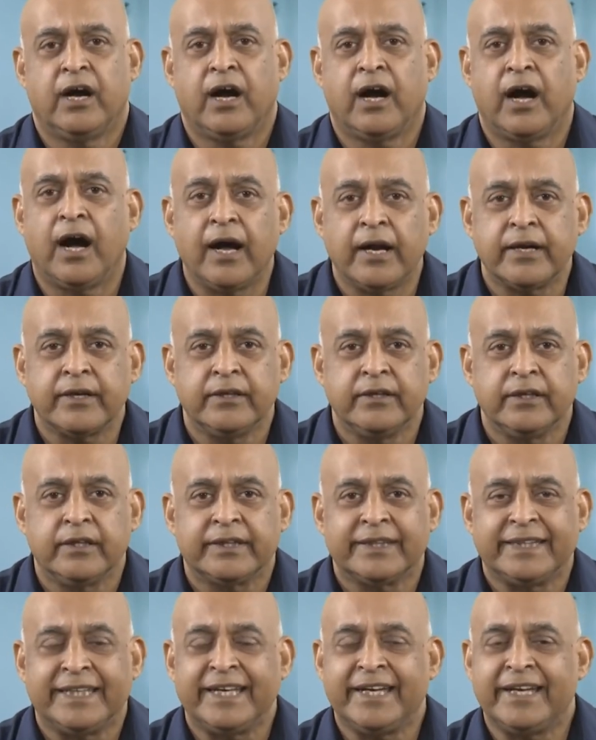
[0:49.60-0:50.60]
or
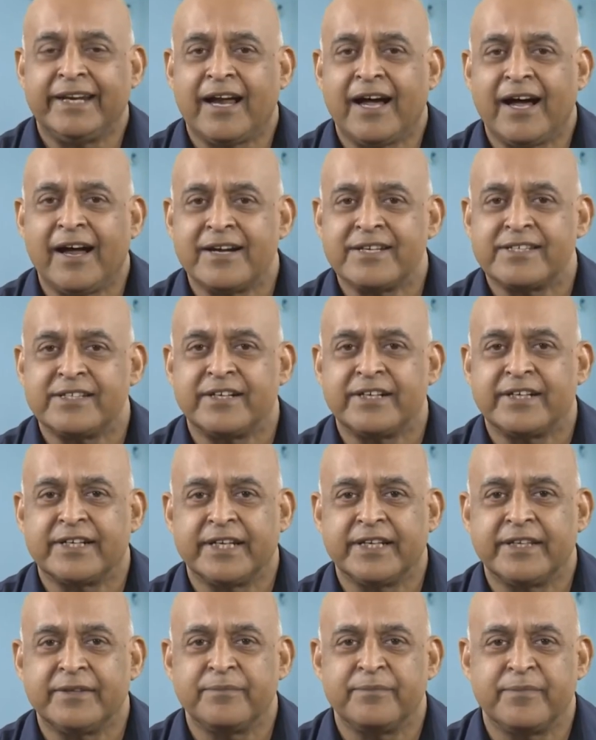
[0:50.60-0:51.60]
there are
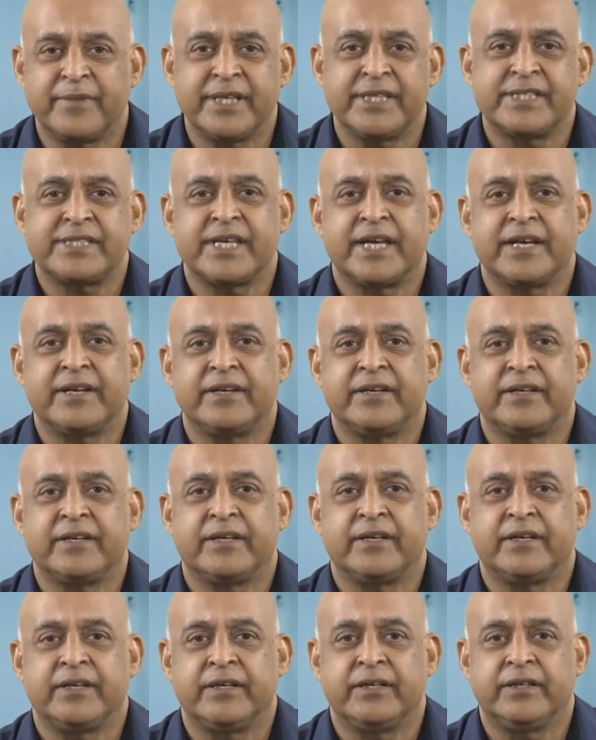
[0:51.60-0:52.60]
certain myths
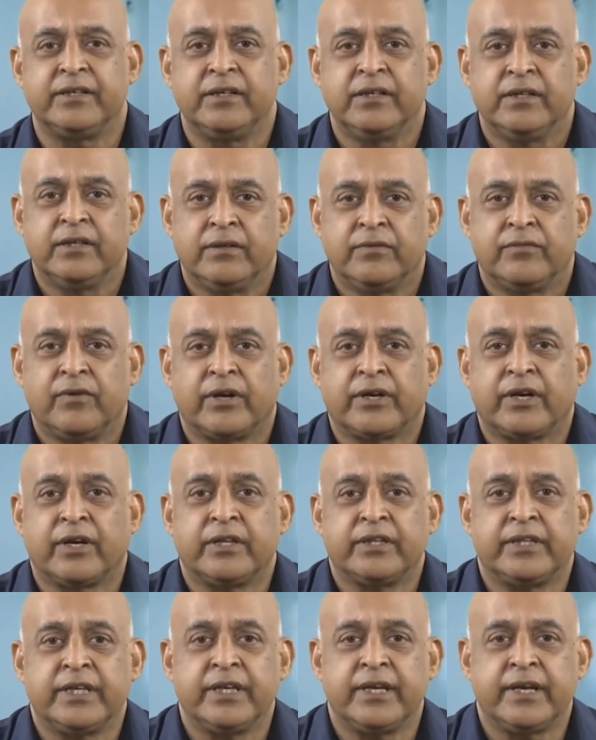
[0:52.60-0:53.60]
and uh, what
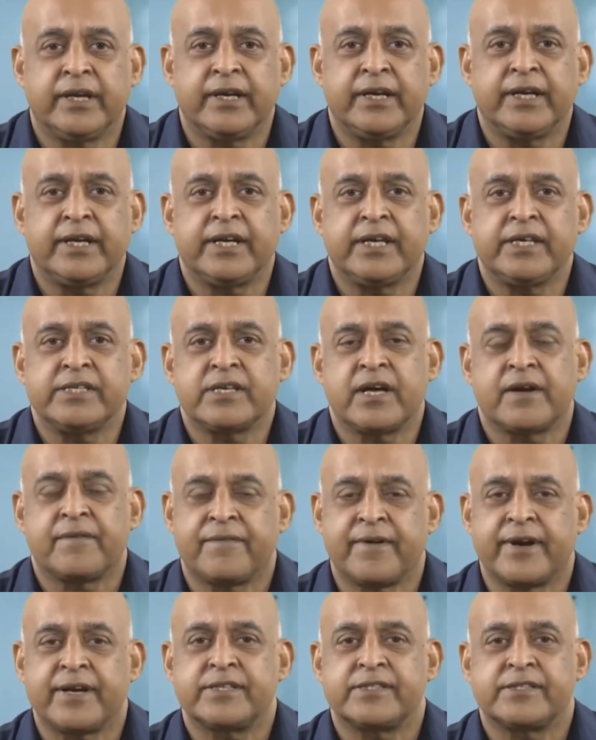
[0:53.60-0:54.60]
are the realities or
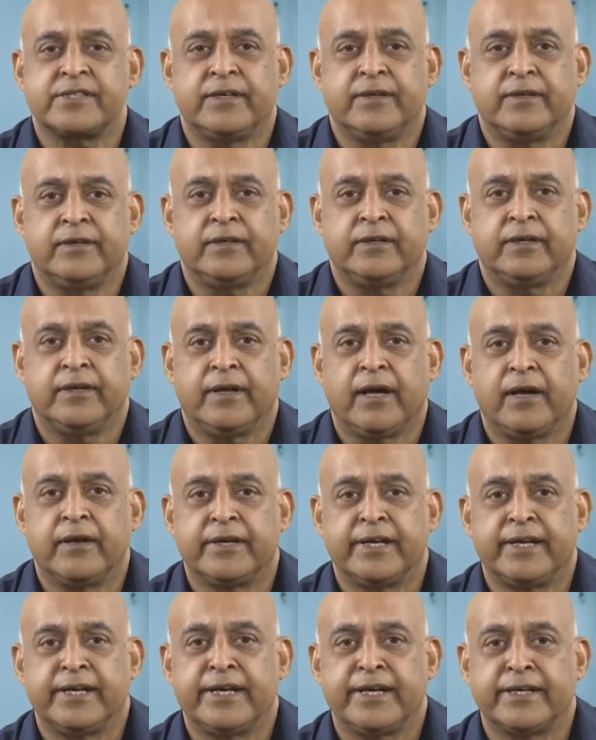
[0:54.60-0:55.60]
facts uh, uh,
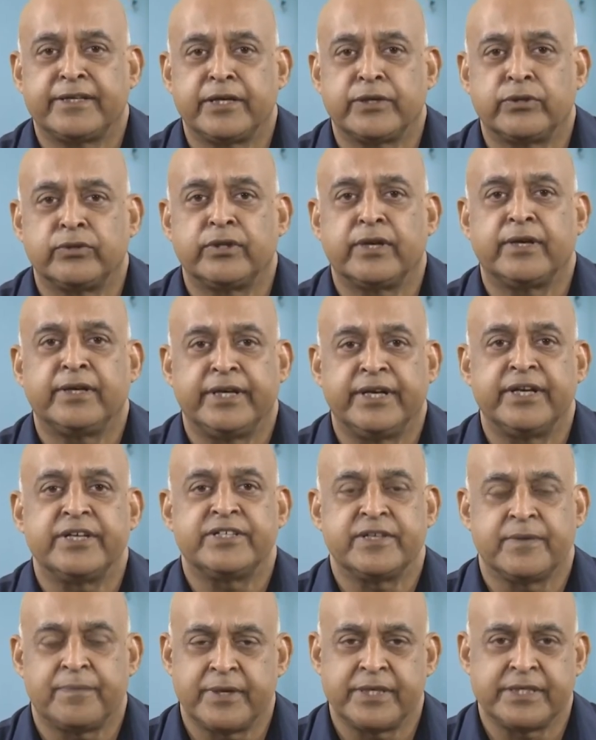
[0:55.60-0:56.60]
related to the
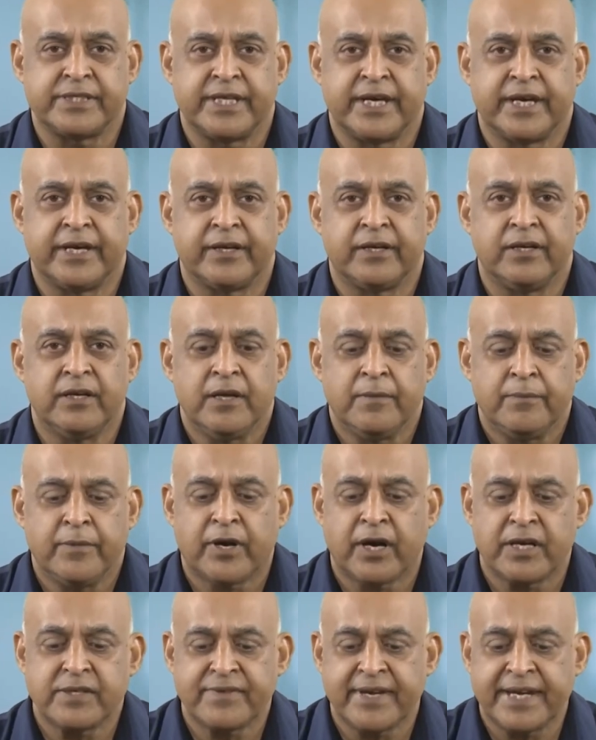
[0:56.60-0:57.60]
leadership is there.
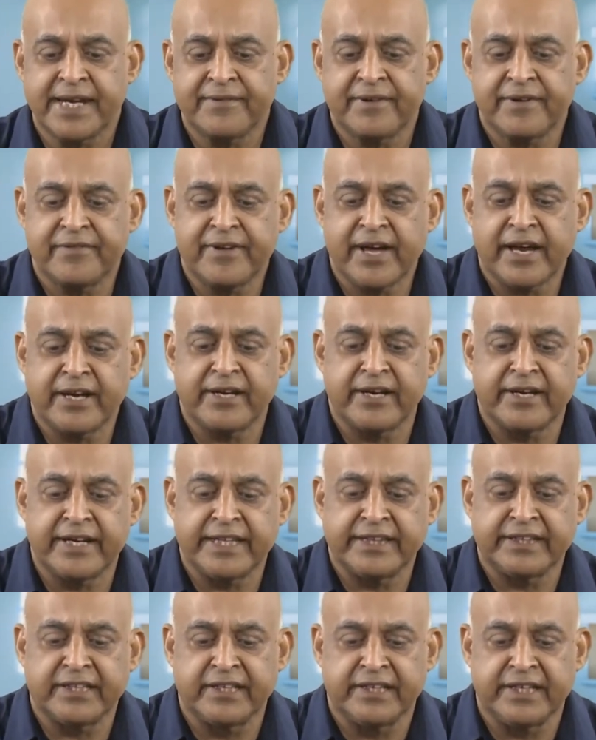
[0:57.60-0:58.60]
Because whenever we are
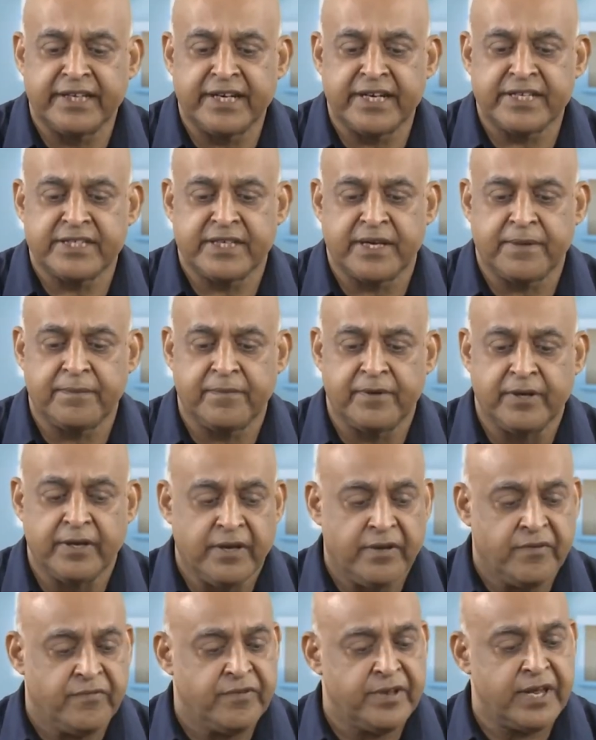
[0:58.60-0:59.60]
learning the leadership,
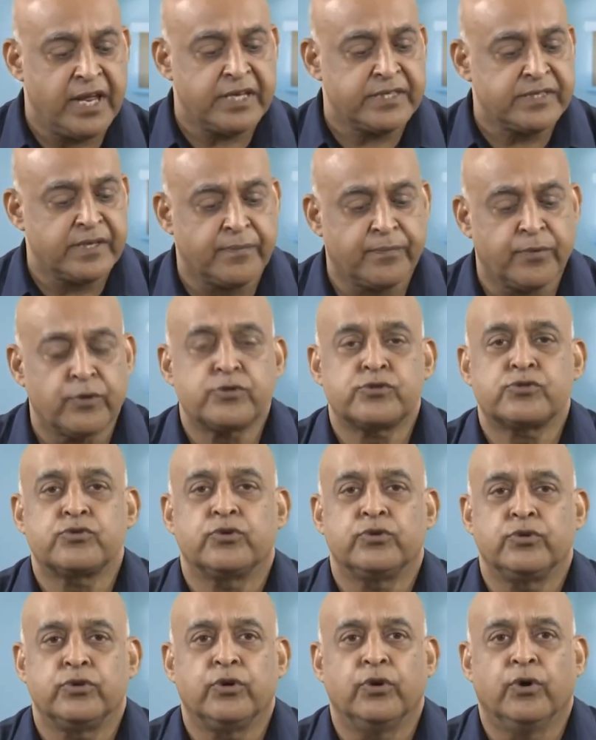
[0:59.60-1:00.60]
we are supposed
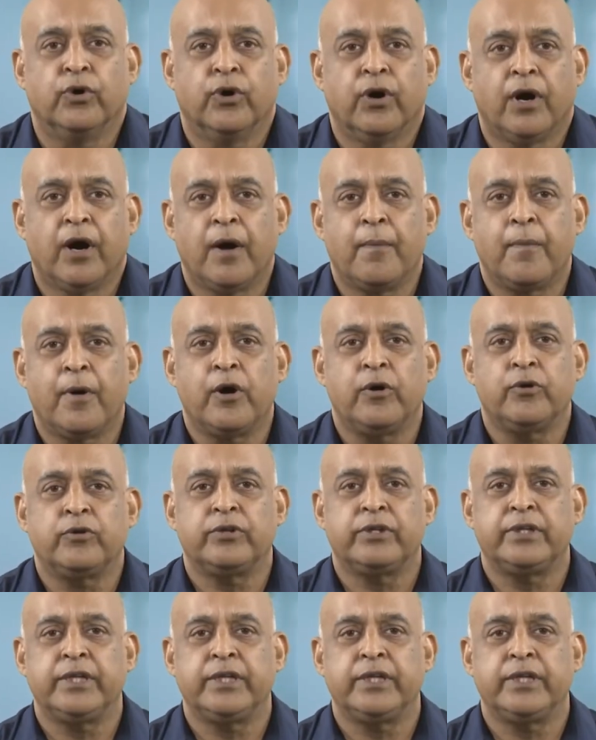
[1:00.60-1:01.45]
to know about